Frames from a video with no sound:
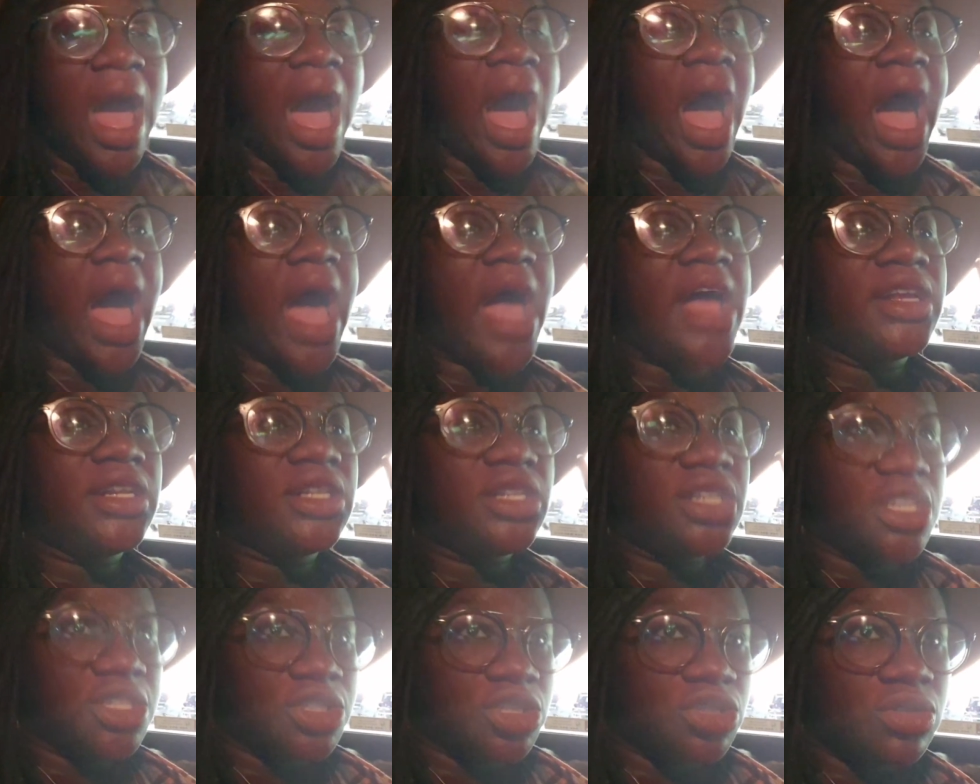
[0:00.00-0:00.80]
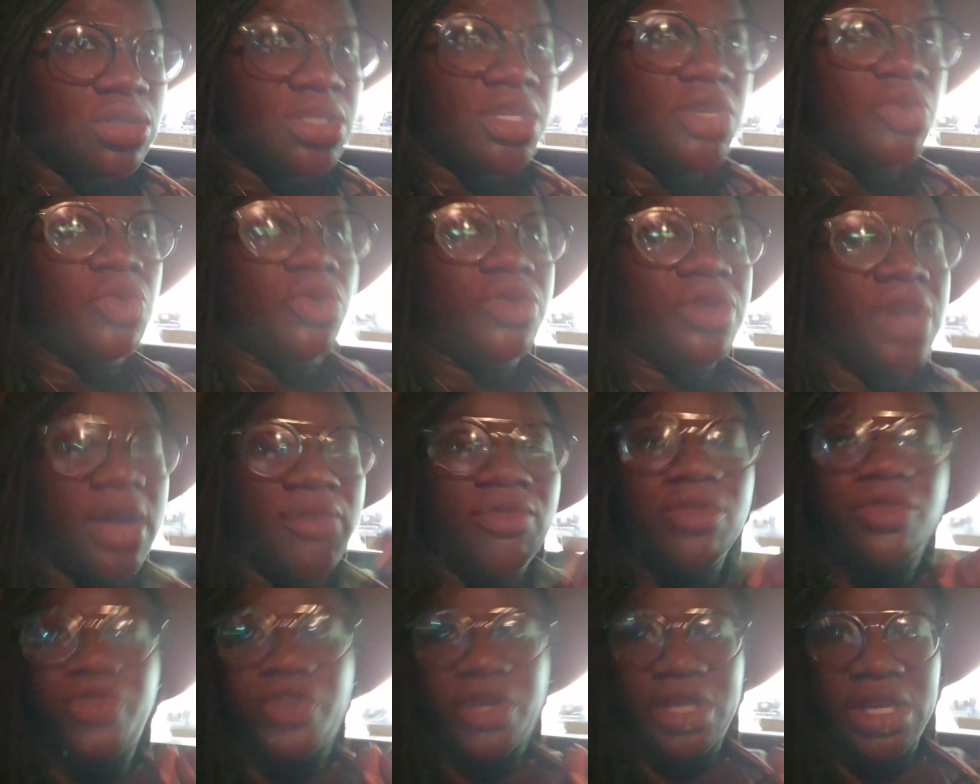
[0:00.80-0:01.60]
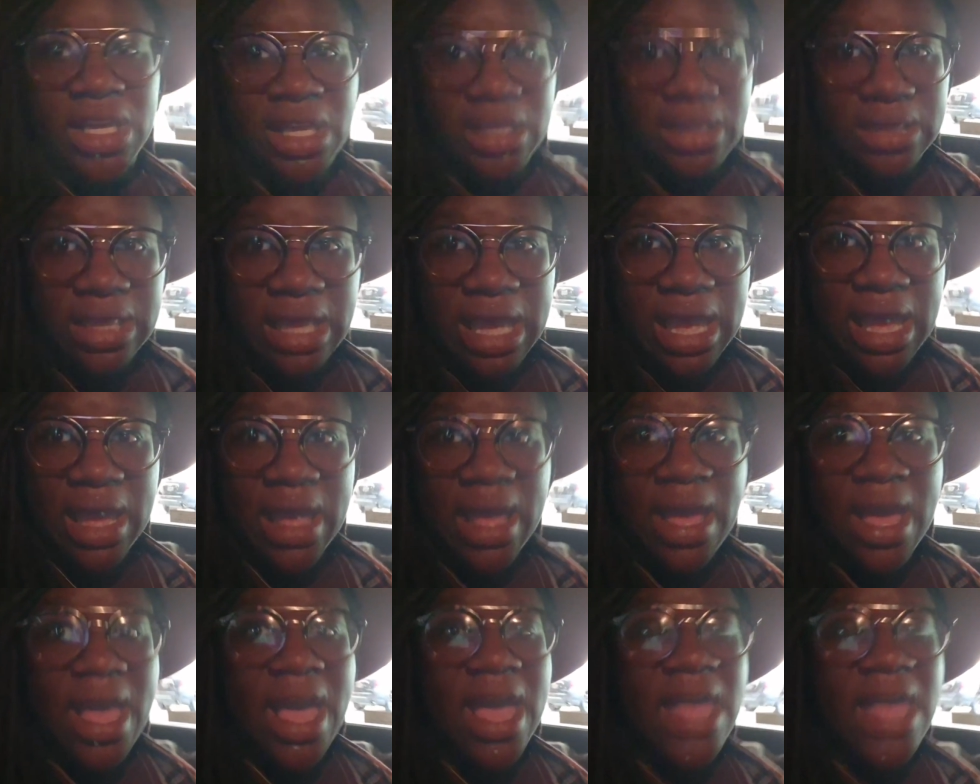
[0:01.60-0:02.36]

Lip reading: I literally will never forget that.